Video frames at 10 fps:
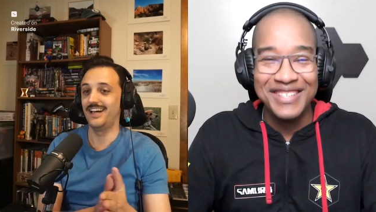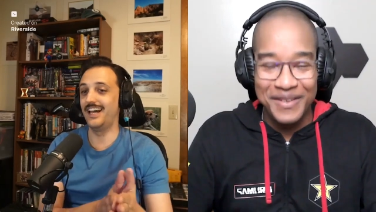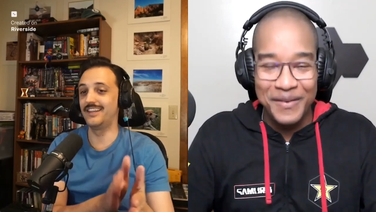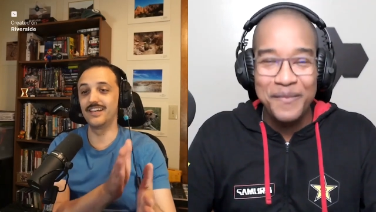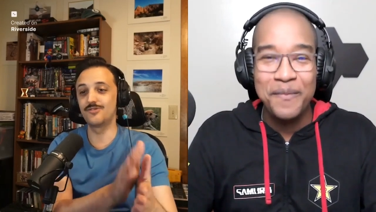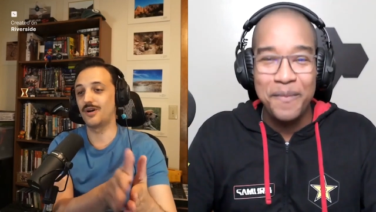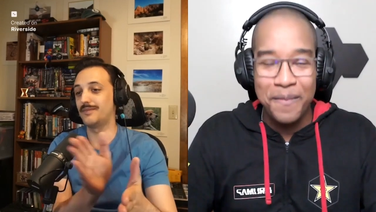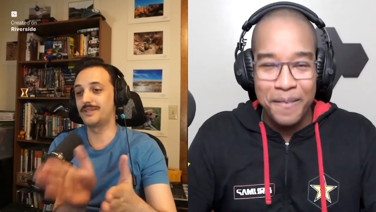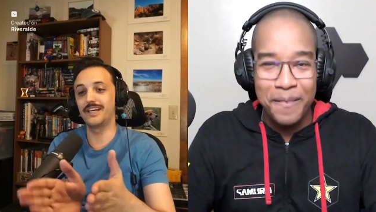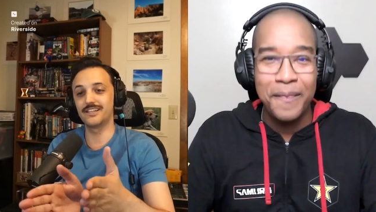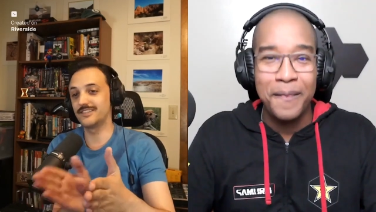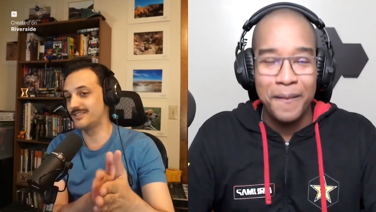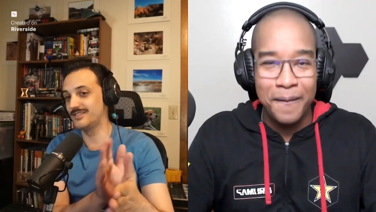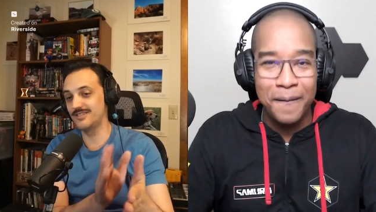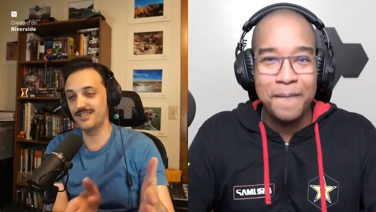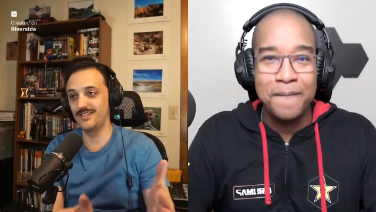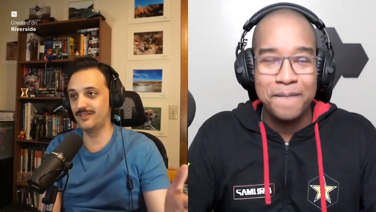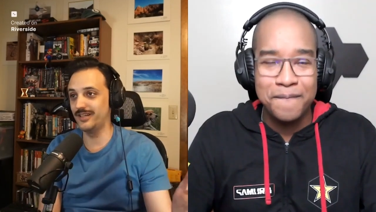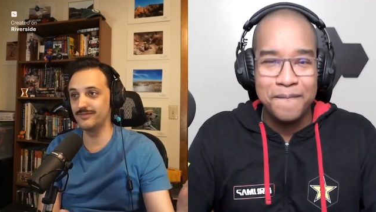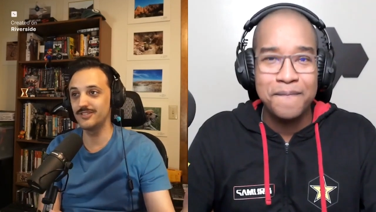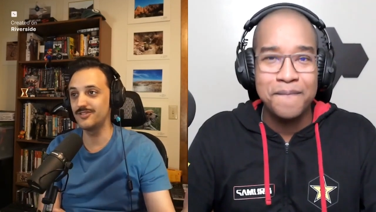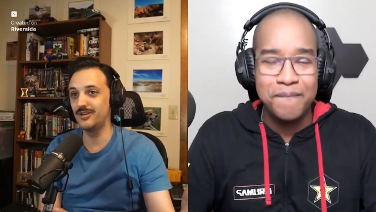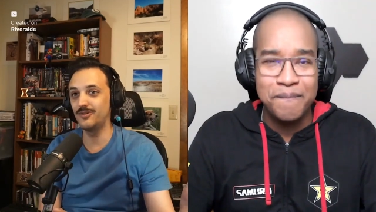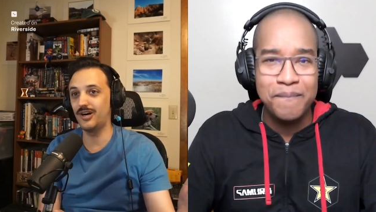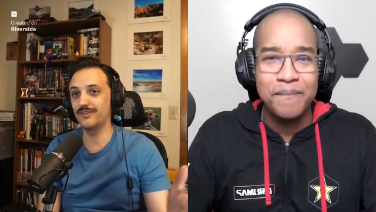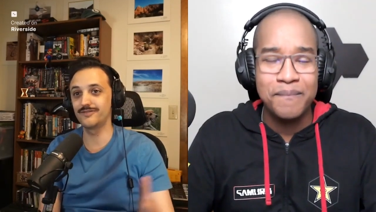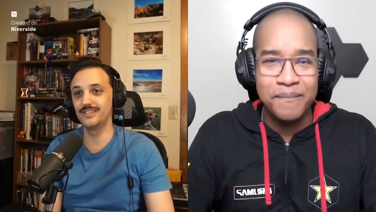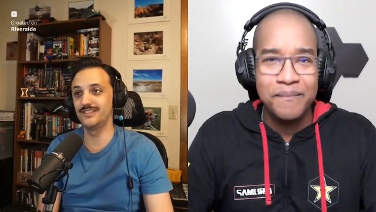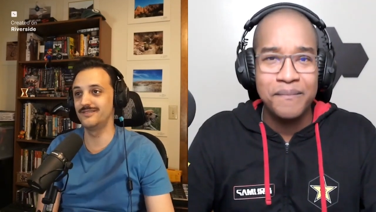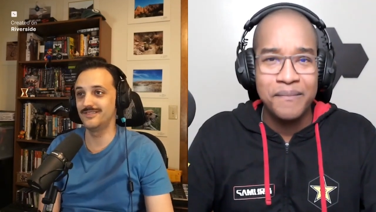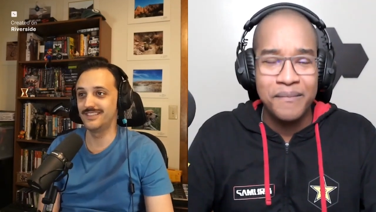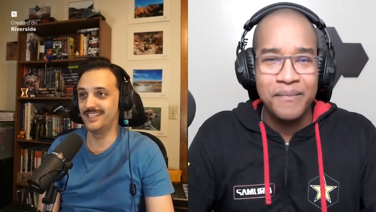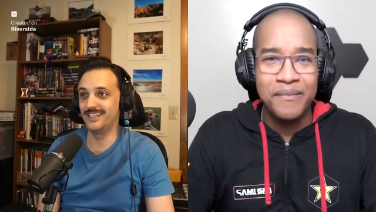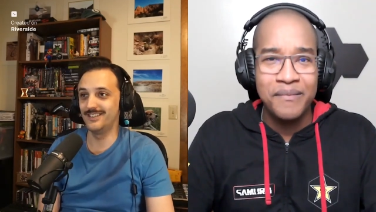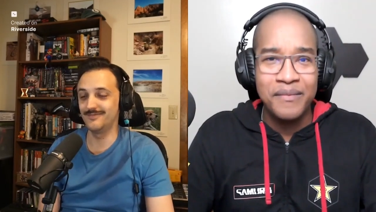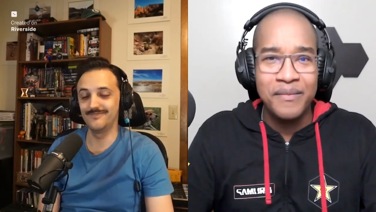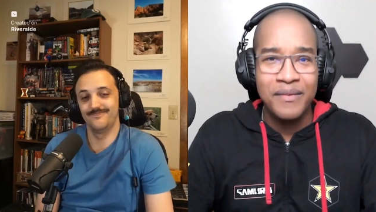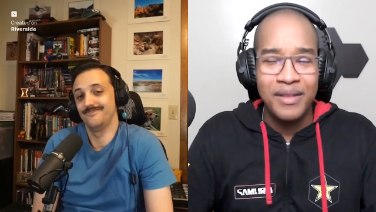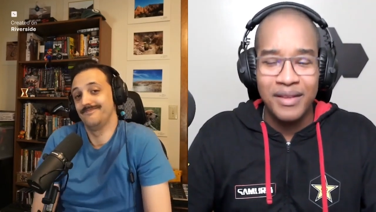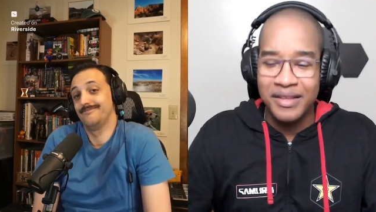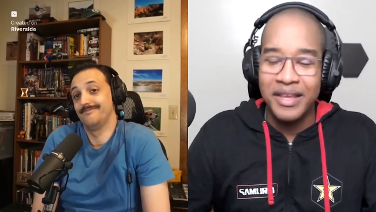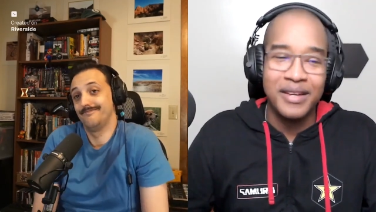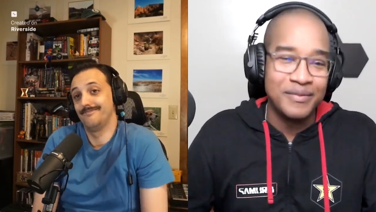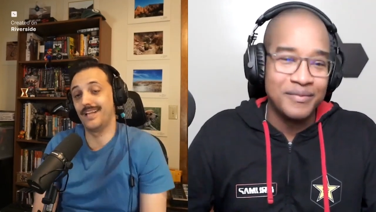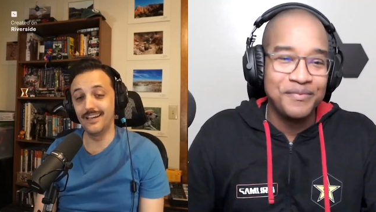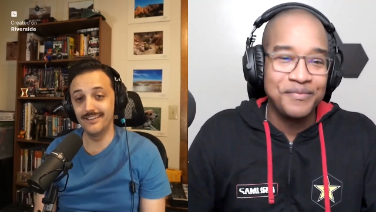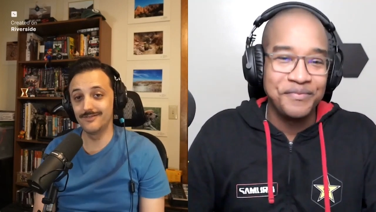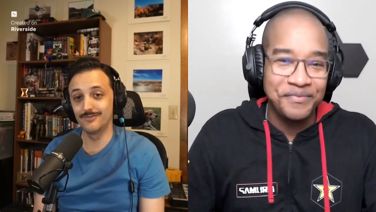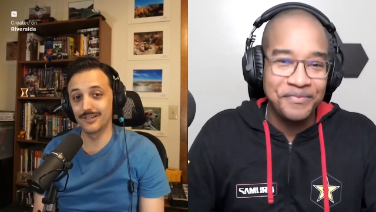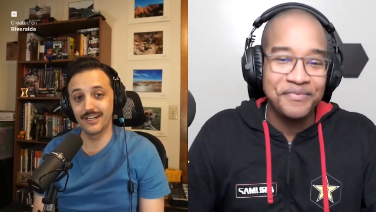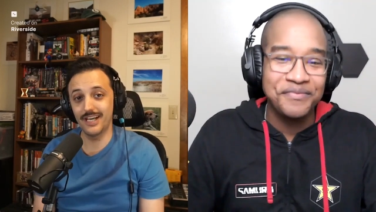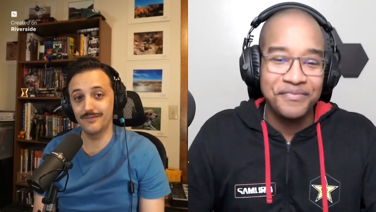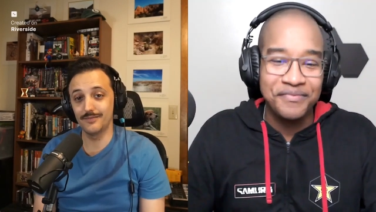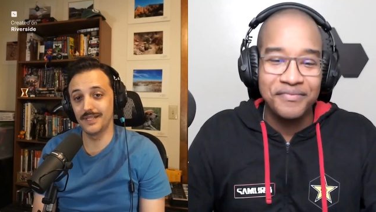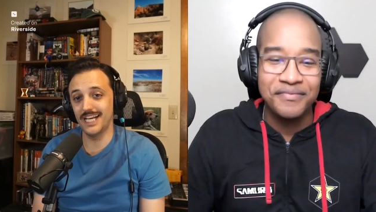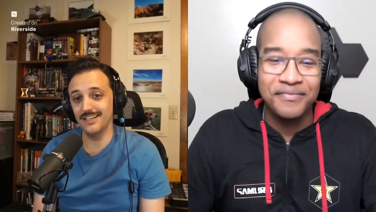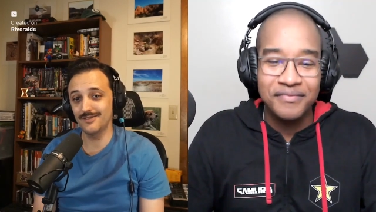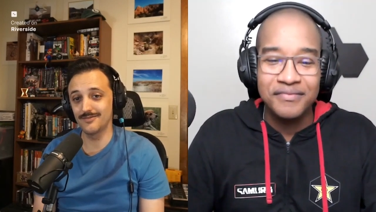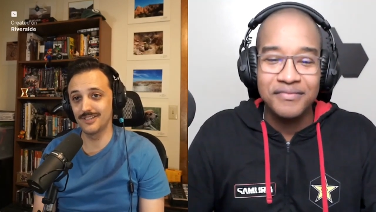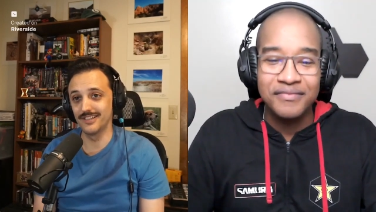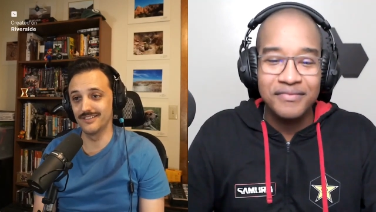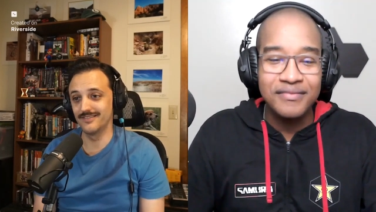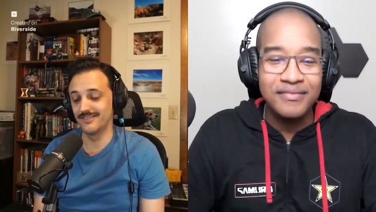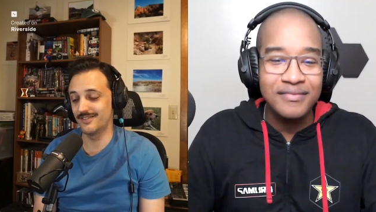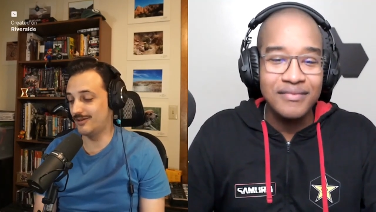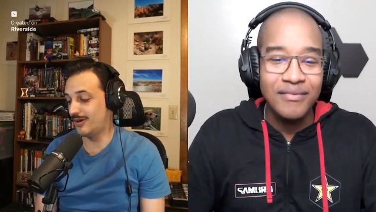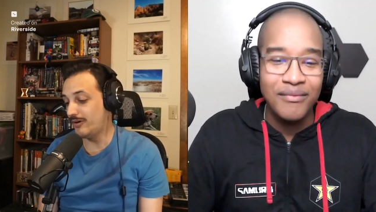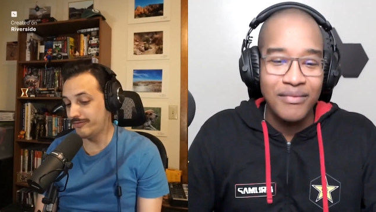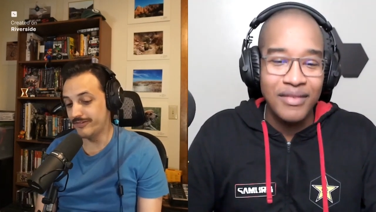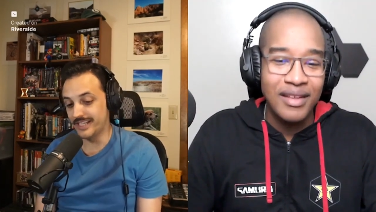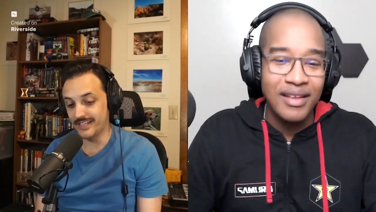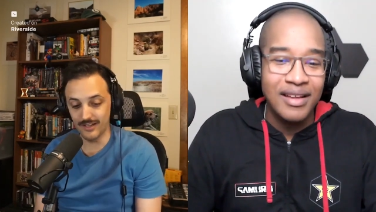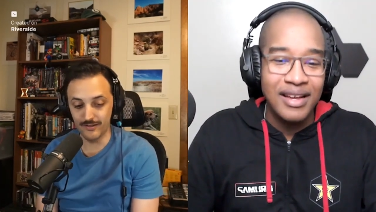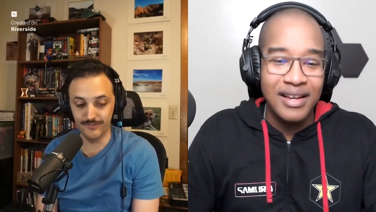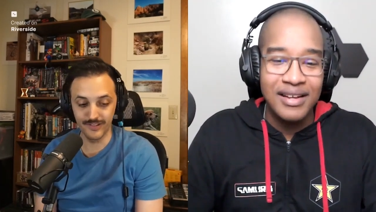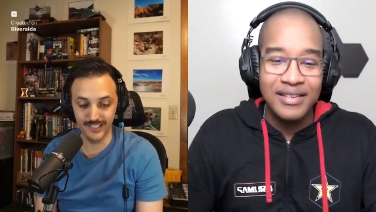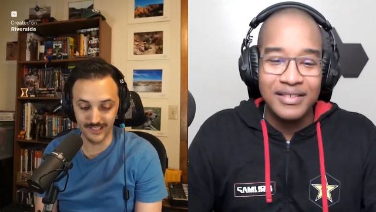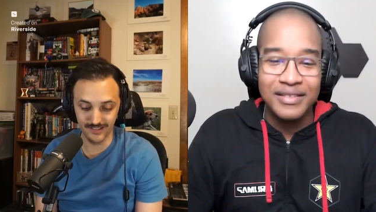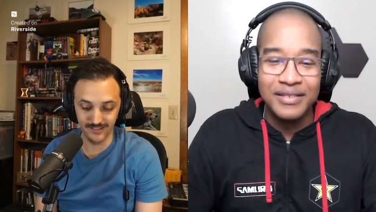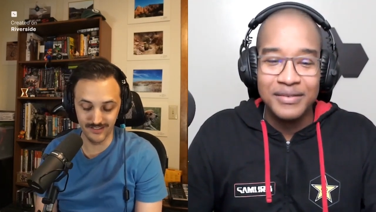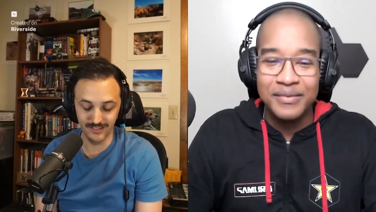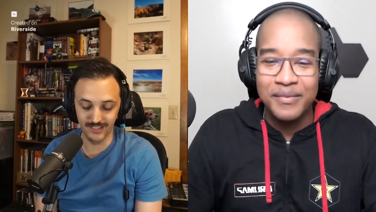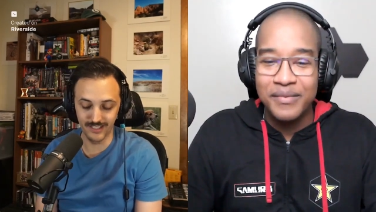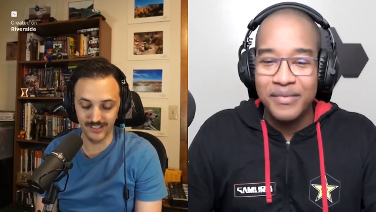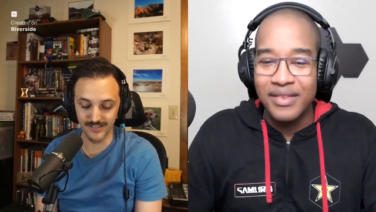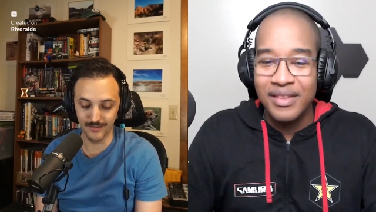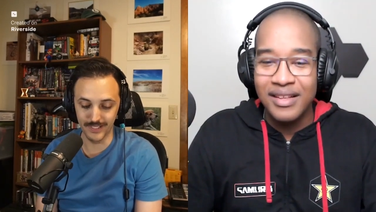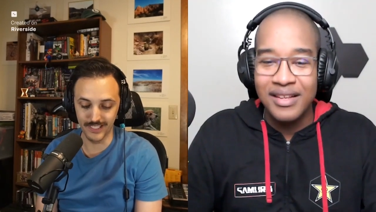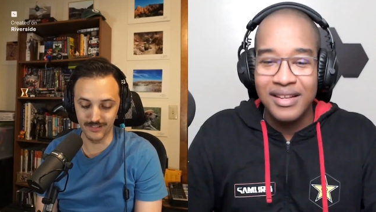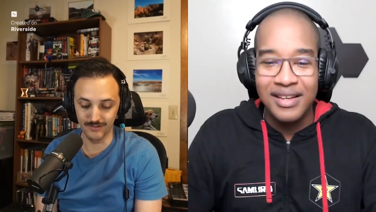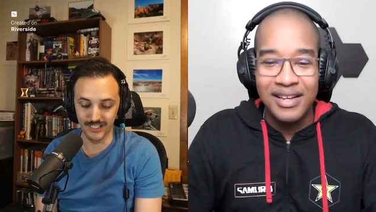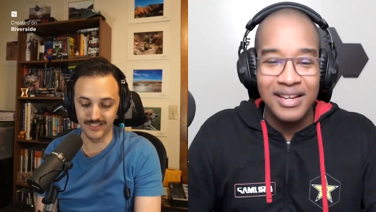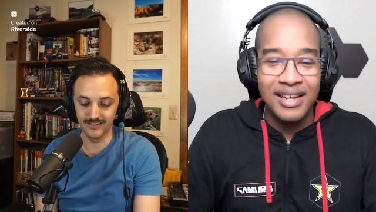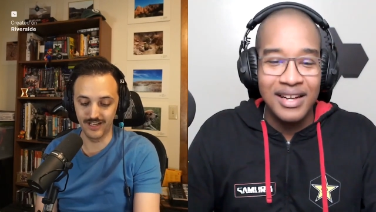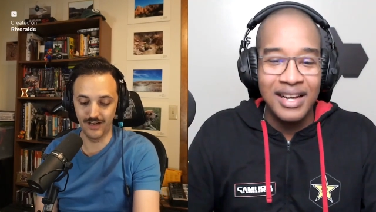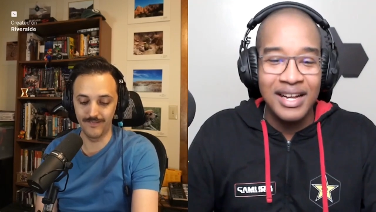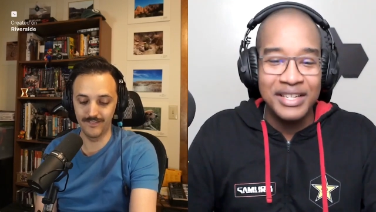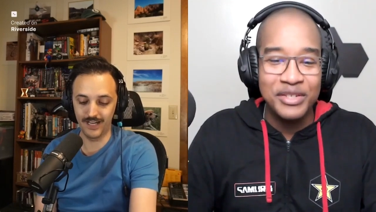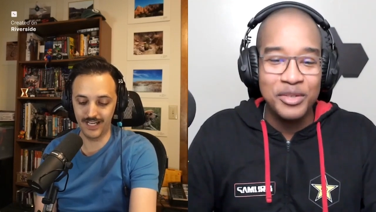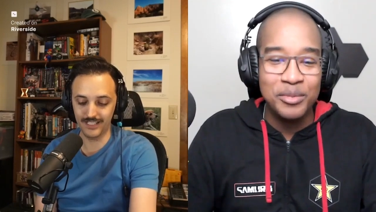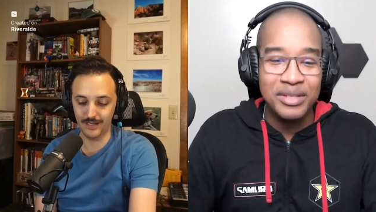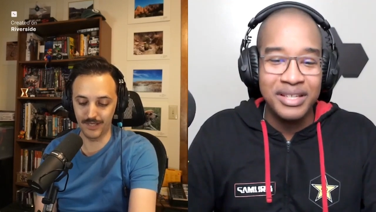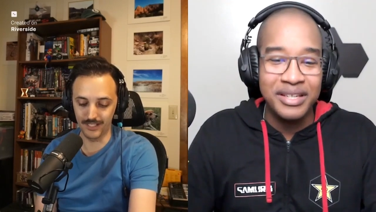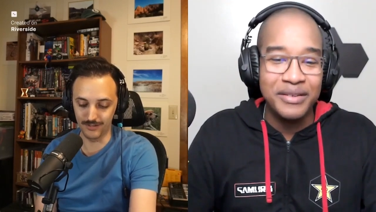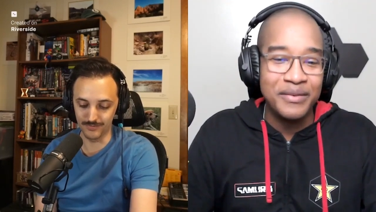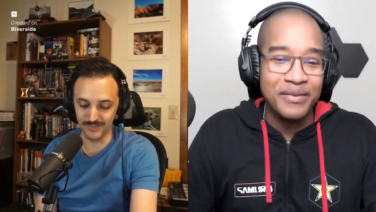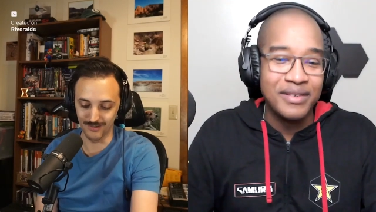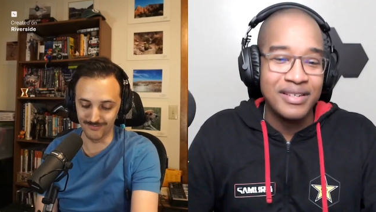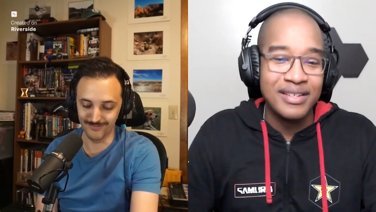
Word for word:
Speaker 1: and they drop characters, you know, every so often, you know, yeah we're gonna have a blast with it. So hopefully, hopefully it it ends up being great. I I, I got believe. my hopes up